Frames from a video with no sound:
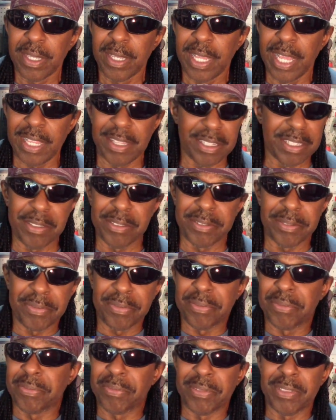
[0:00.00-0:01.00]

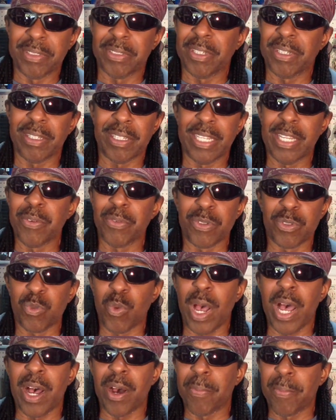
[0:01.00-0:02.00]
It was
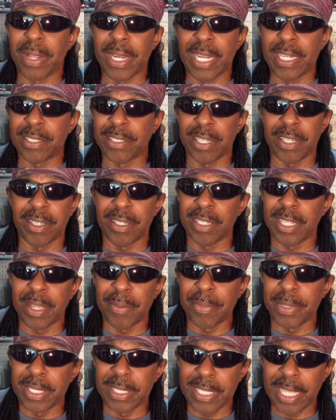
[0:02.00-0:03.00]
wild, man, I tell you. I
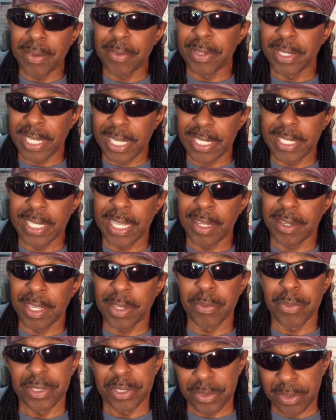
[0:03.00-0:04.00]
mean, they were getting down, they
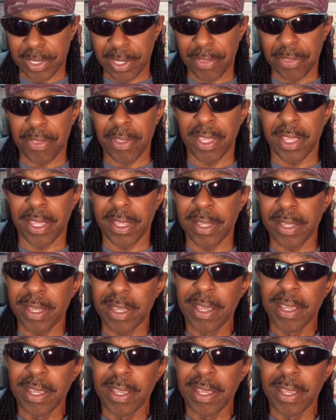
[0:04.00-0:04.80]
were doing the thing.